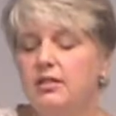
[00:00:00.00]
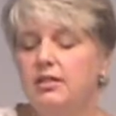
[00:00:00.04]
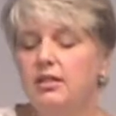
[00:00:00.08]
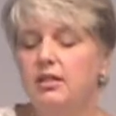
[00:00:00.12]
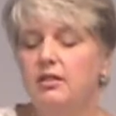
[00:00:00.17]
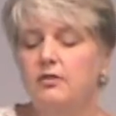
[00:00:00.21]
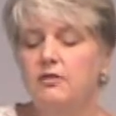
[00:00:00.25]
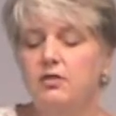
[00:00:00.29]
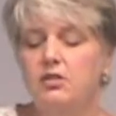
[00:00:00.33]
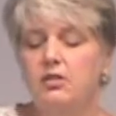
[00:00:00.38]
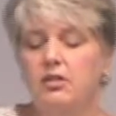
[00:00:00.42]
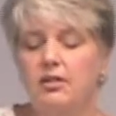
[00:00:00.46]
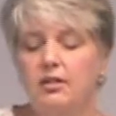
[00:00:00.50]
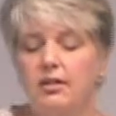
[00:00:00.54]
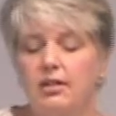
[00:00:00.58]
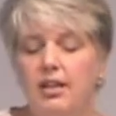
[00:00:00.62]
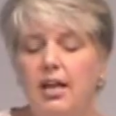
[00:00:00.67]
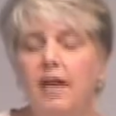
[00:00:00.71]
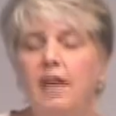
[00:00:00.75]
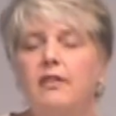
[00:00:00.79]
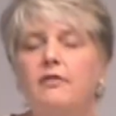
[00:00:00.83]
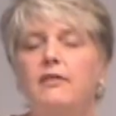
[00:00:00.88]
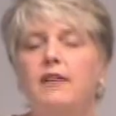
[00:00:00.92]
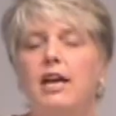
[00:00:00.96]
ourselves to
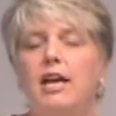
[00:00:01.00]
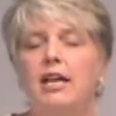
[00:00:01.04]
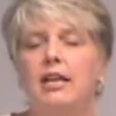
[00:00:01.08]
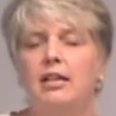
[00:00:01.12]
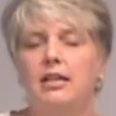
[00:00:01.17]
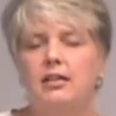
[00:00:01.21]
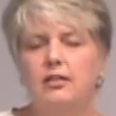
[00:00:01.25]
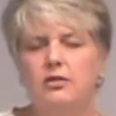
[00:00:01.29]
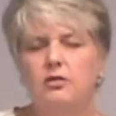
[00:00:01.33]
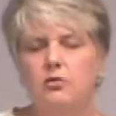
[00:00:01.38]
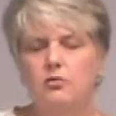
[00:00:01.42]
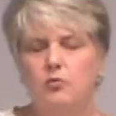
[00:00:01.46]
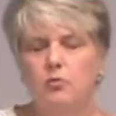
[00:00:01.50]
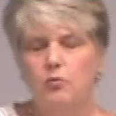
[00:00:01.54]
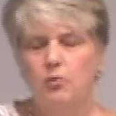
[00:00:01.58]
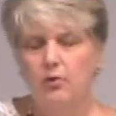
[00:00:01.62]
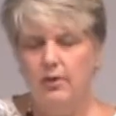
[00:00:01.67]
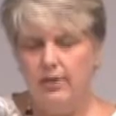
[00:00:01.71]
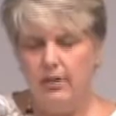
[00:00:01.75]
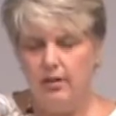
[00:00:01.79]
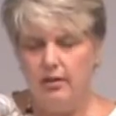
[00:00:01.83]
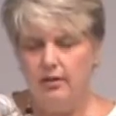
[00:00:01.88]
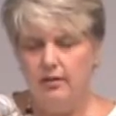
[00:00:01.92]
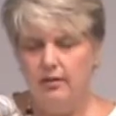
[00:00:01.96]
love and its
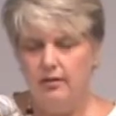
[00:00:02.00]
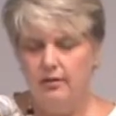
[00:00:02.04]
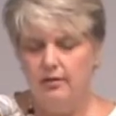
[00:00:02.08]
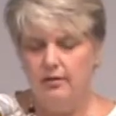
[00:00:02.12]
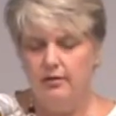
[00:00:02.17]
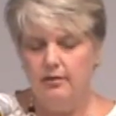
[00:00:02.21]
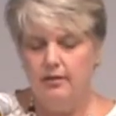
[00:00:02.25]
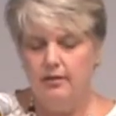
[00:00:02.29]
will.